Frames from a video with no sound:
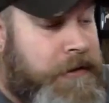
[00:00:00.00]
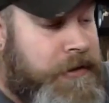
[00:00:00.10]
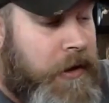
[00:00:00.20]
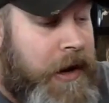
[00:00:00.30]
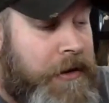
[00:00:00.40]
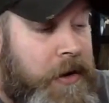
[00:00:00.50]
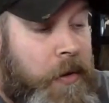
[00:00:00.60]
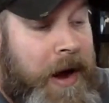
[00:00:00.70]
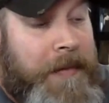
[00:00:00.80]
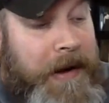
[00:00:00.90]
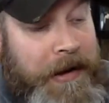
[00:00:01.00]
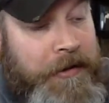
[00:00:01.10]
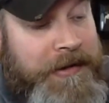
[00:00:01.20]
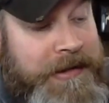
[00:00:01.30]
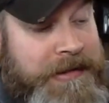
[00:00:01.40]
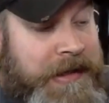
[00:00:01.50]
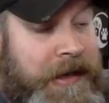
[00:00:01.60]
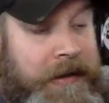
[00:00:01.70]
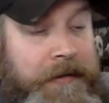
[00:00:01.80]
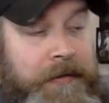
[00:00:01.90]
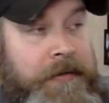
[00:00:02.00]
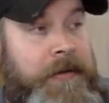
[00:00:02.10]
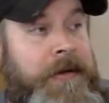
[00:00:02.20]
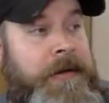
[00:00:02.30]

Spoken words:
So I don't know why I'm not hearing the dings.